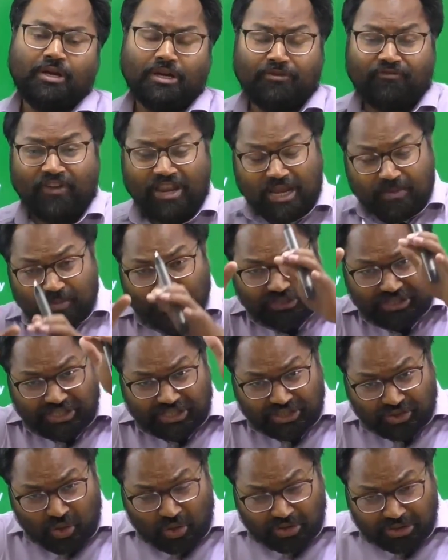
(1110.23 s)
Very much
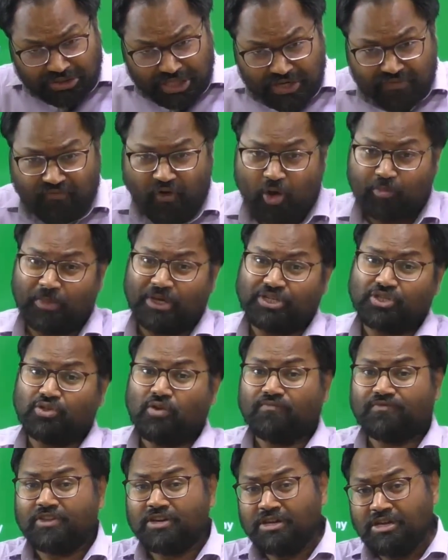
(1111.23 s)
distorted the information
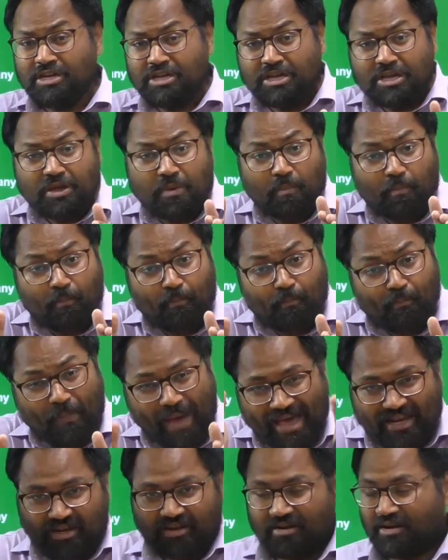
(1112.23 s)
of the
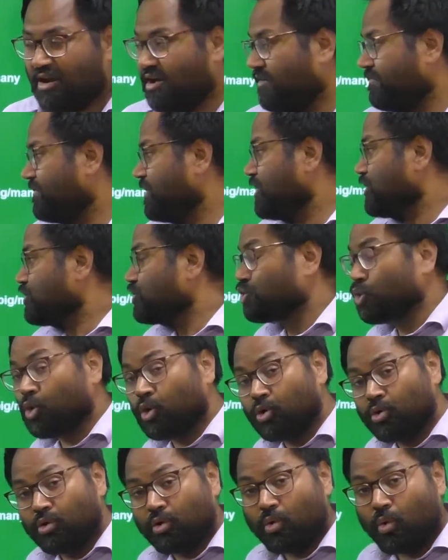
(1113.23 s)
paragraph.
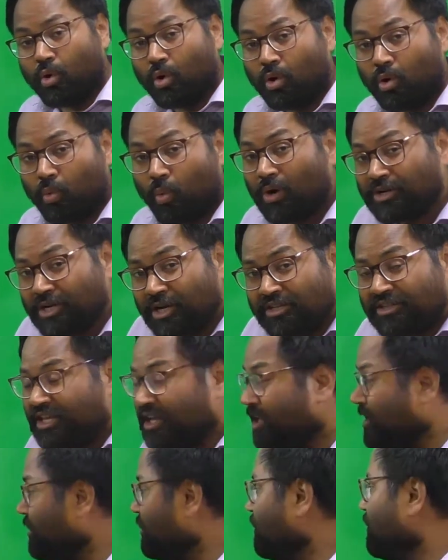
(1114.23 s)
So what are
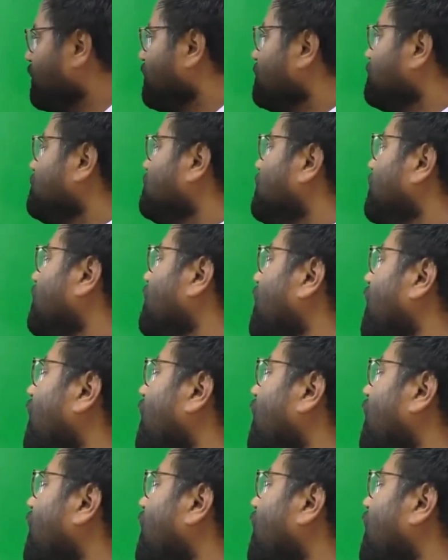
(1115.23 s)
they? They